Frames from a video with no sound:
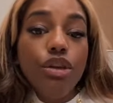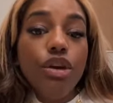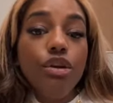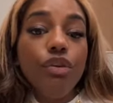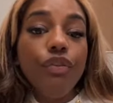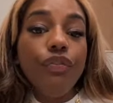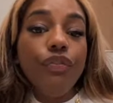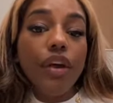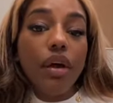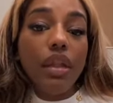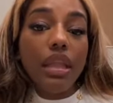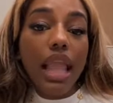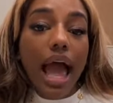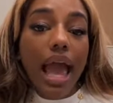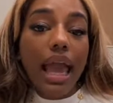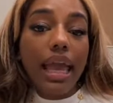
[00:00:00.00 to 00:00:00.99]
You
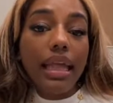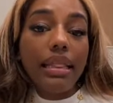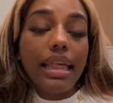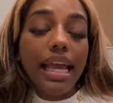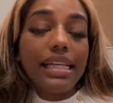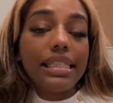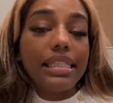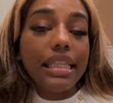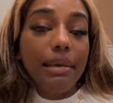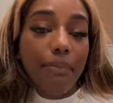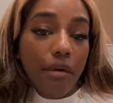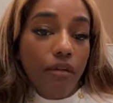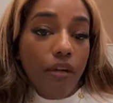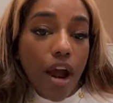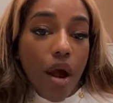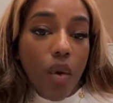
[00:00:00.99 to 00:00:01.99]
feel like they sleep
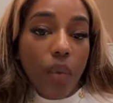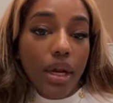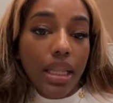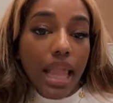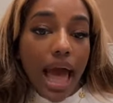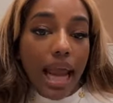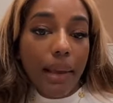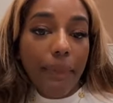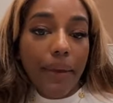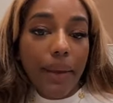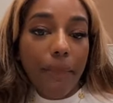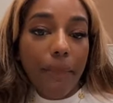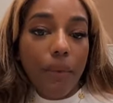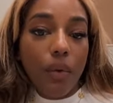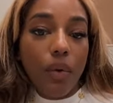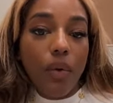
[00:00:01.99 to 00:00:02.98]
around with a lot of
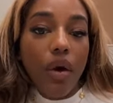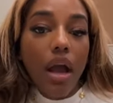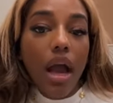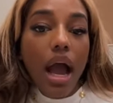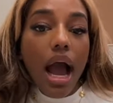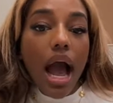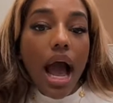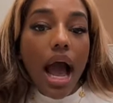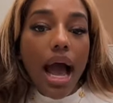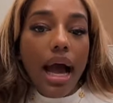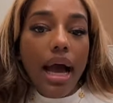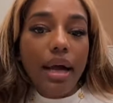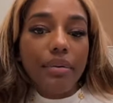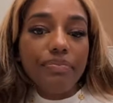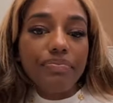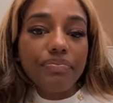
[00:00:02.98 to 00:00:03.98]
people.
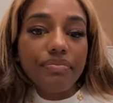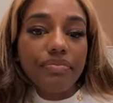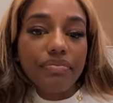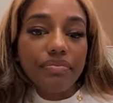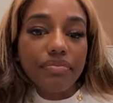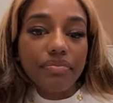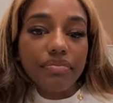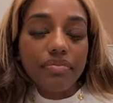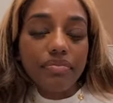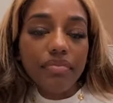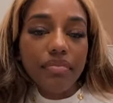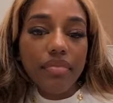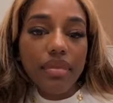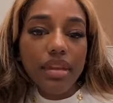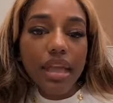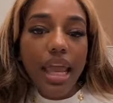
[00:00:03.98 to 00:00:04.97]
And
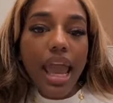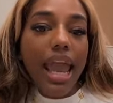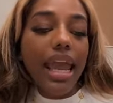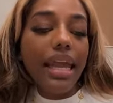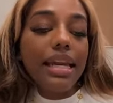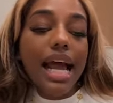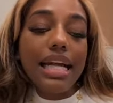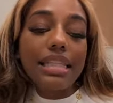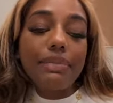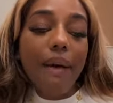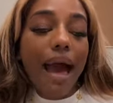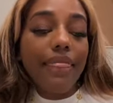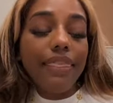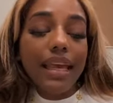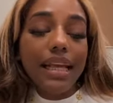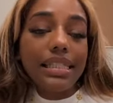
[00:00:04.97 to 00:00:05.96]
that's
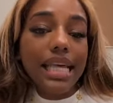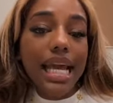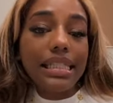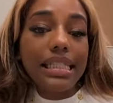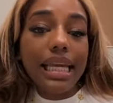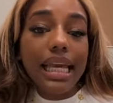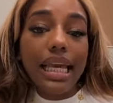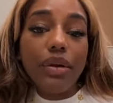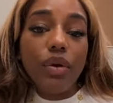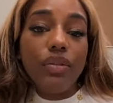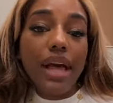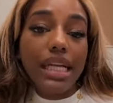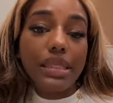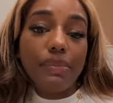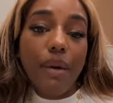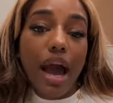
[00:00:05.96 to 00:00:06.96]
why things had to end, or
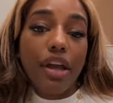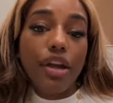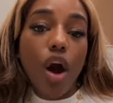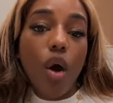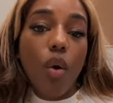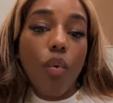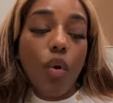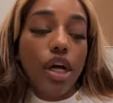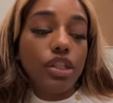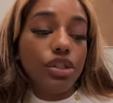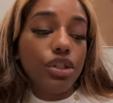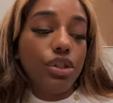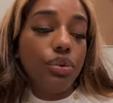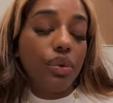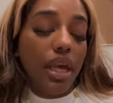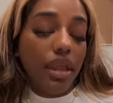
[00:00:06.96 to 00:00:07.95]
that's why y'all want
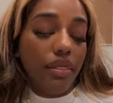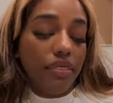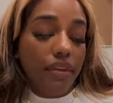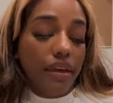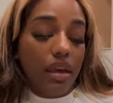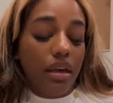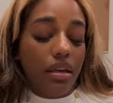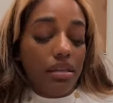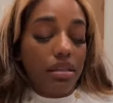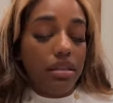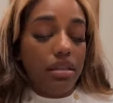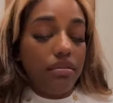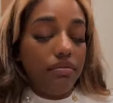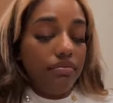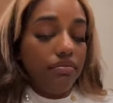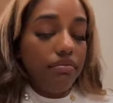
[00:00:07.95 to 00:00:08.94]
to end
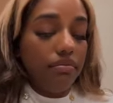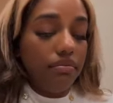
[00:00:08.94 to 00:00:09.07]
things.